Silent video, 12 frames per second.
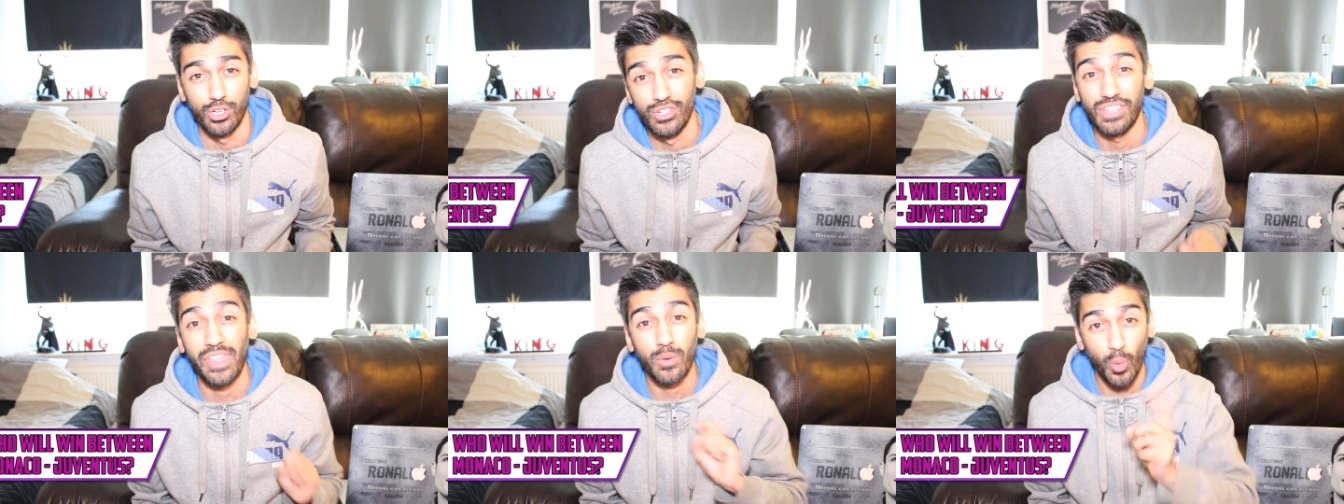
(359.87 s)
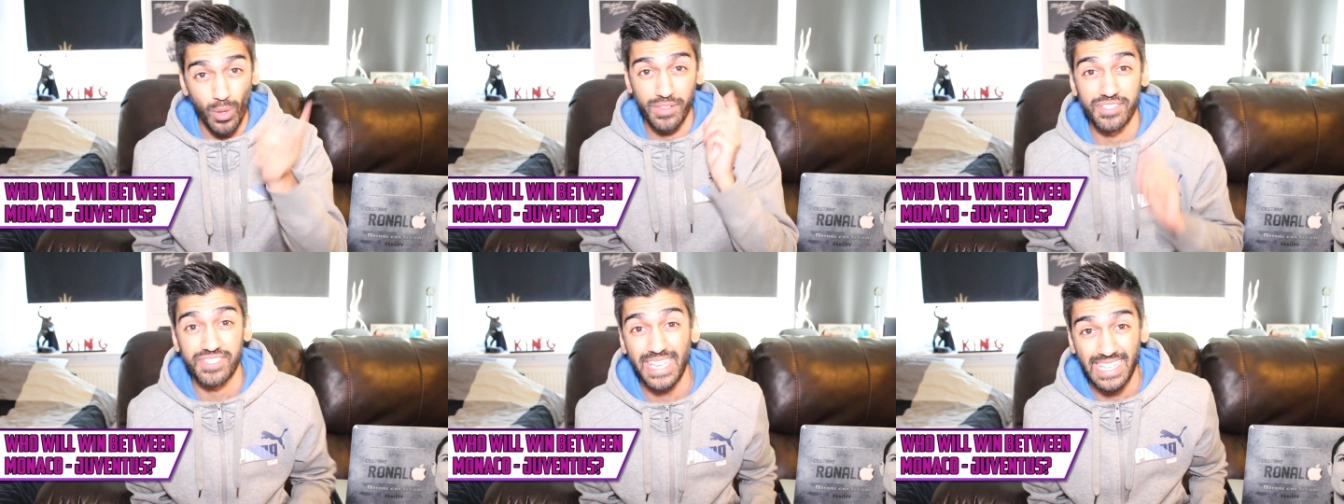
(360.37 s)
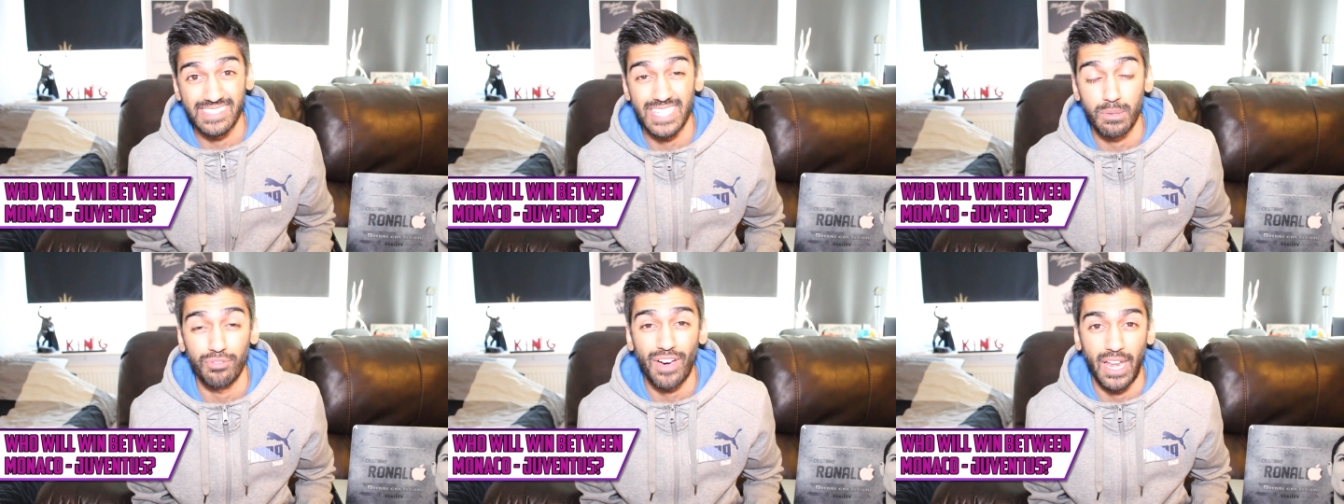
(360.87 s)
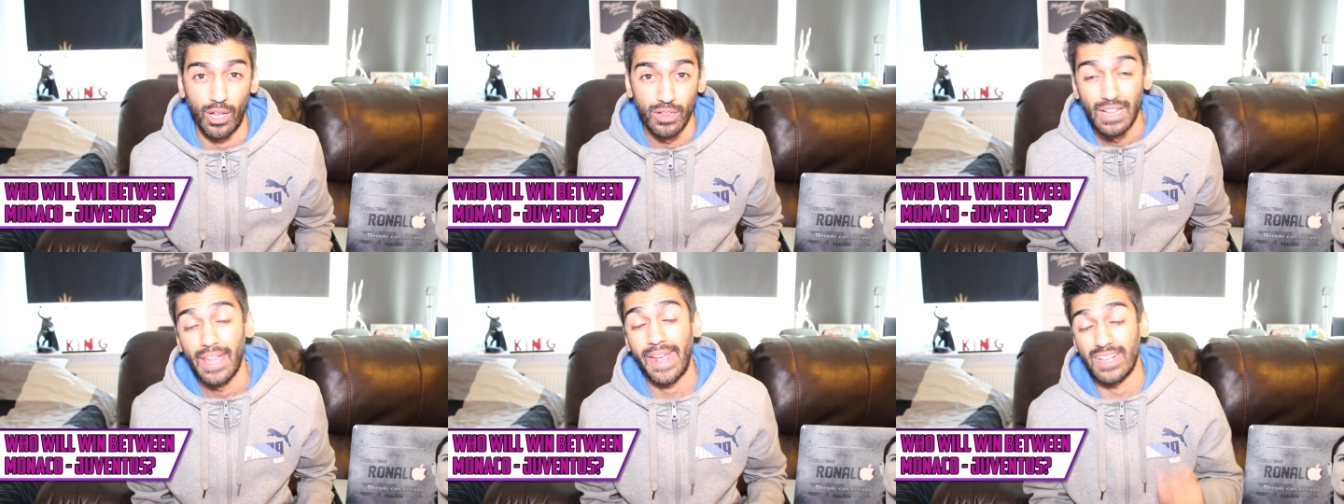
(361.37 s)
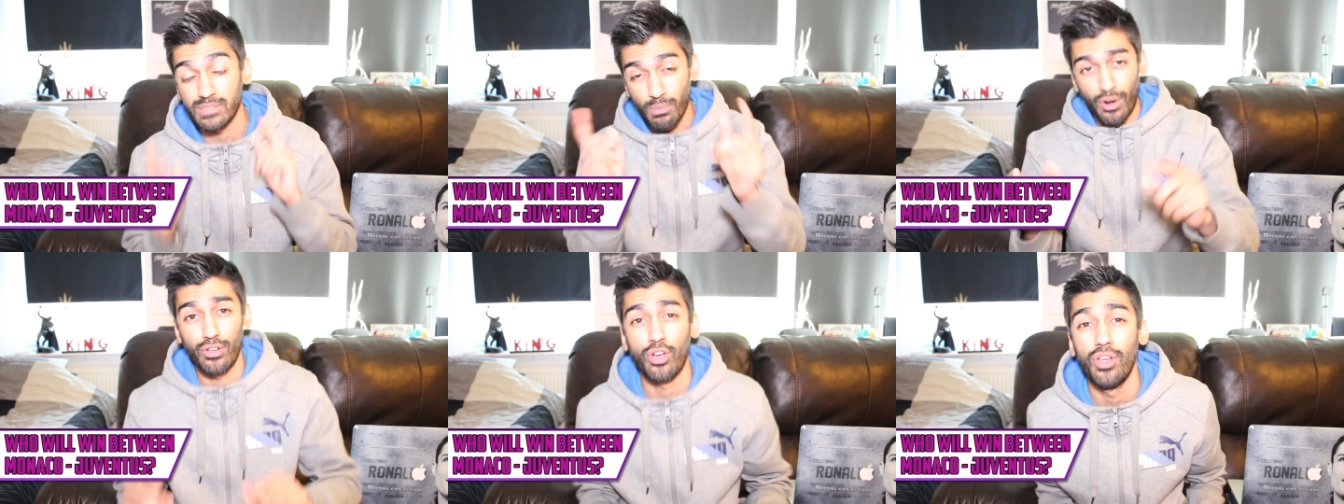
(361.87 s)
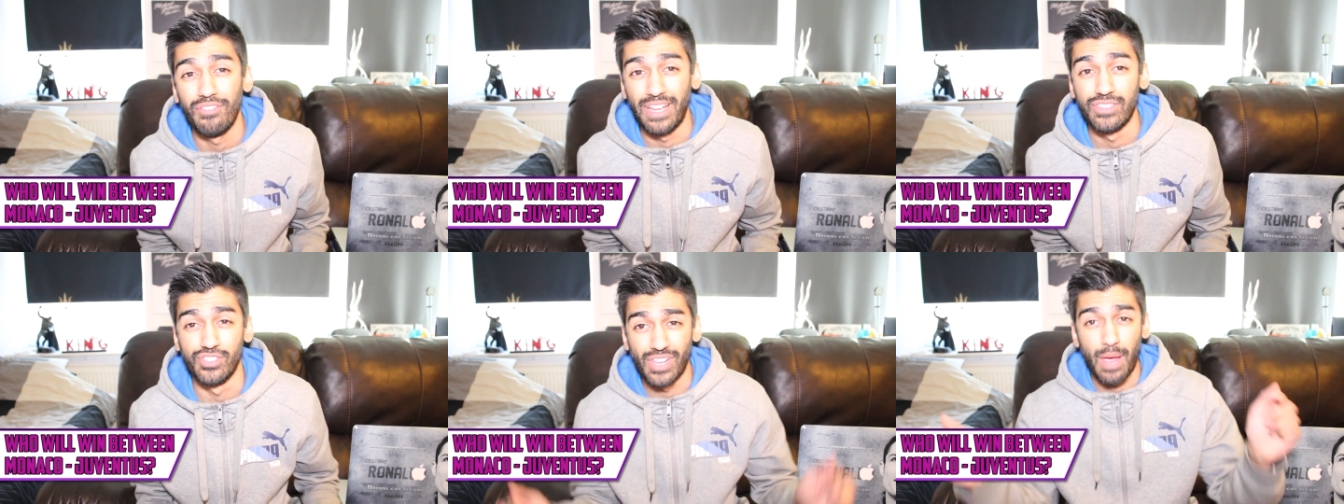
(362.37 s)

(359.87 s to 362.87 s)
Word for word: Who do you think will win the second semi-final against Monaco Juventus?